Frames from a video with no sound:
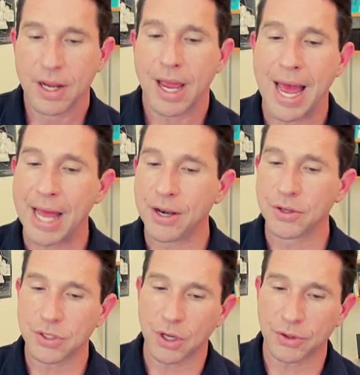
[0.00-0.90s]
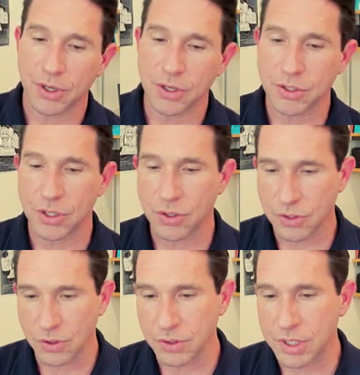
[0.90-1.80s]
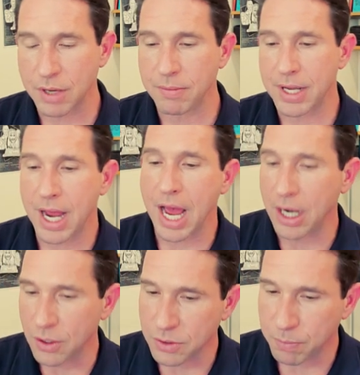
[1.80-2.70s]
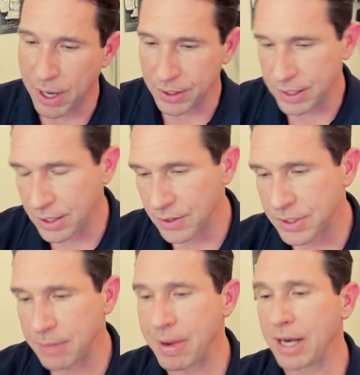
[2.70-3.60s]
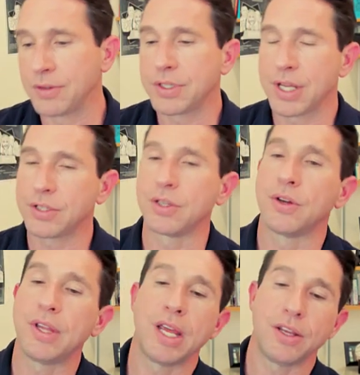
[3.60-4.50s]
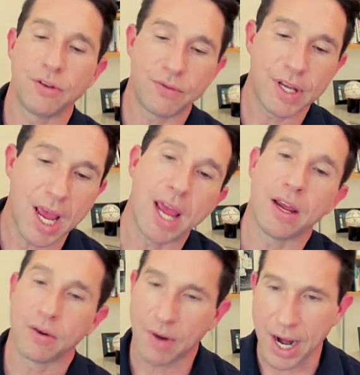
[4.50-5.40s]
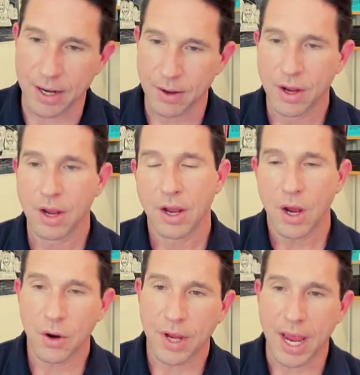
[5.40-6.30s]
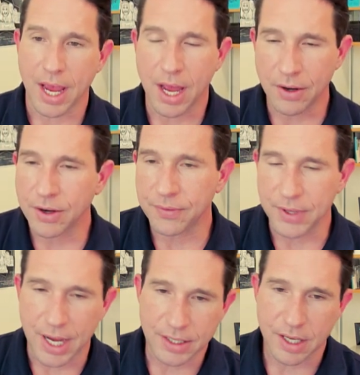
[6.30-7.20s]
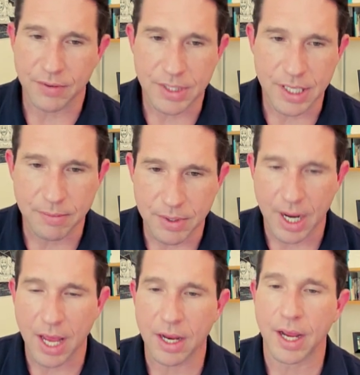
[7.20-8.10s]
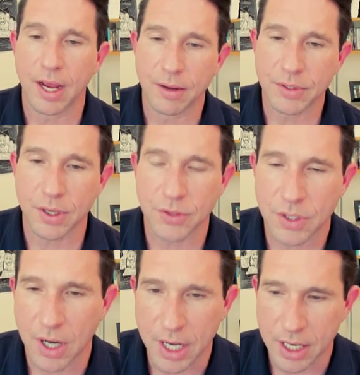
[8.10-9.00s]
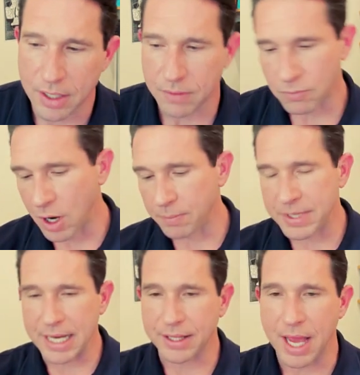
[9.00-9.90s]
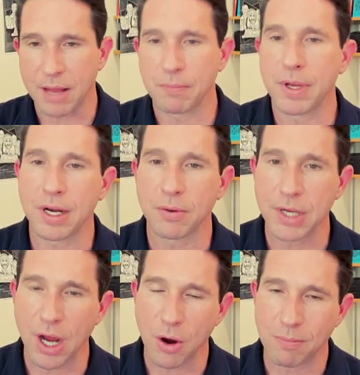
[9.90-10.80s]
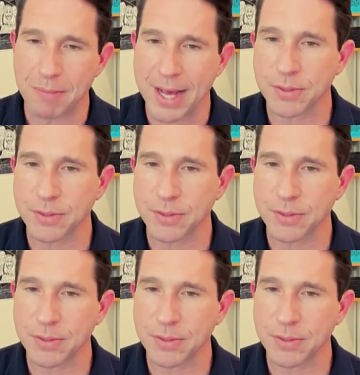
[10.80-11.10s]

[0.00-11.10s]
A nosotros nos gusta mirar los partidos de baloncesto de UVA, right? Okay, I don't know if you guys have a team or not, so sorry I didn't update that, but here we go. Más